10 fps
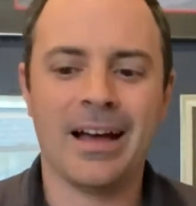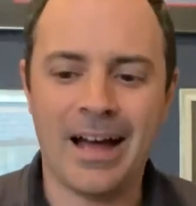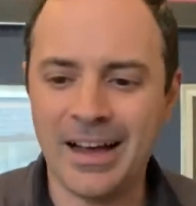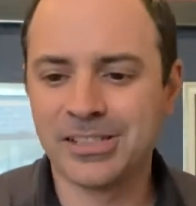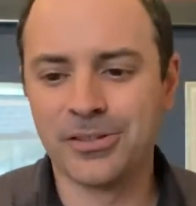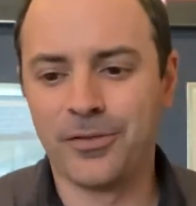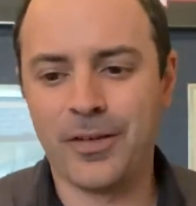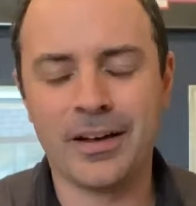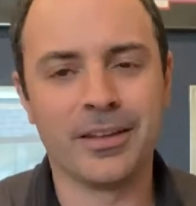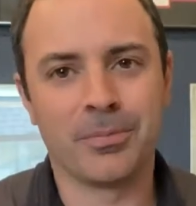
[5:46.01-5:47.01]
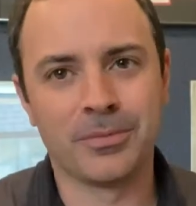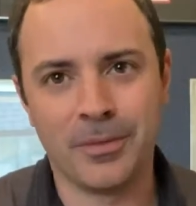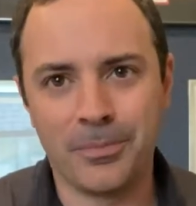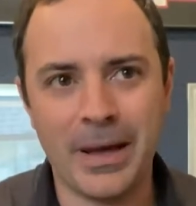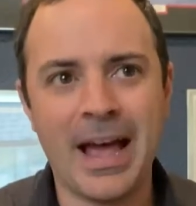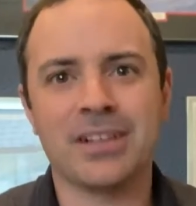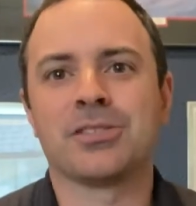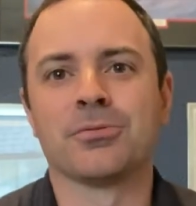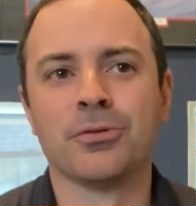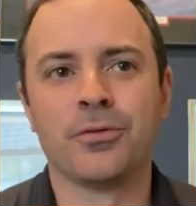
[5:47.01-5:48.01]
I still find the
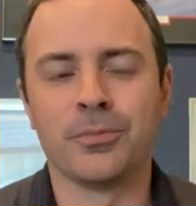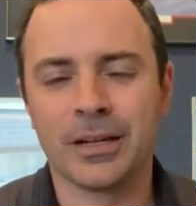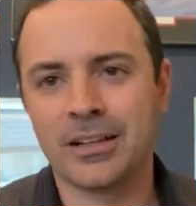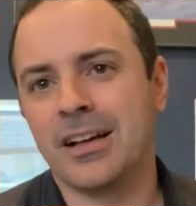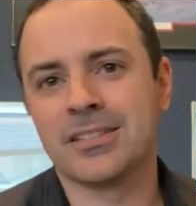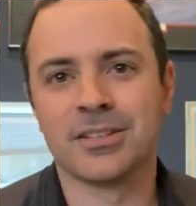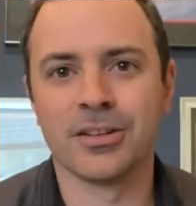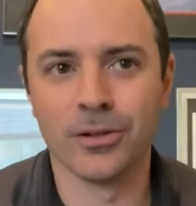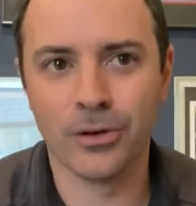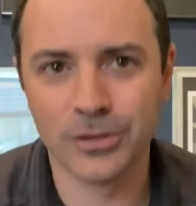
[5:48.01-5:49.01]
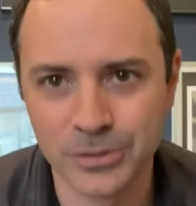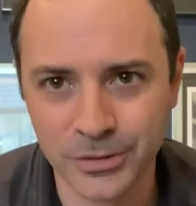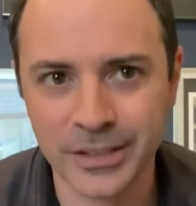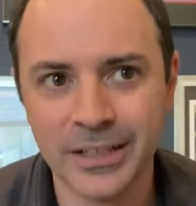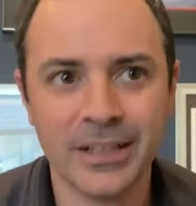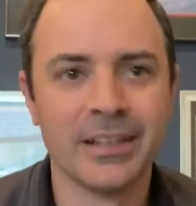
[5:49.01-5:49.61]
pass-through from the closet to the laundry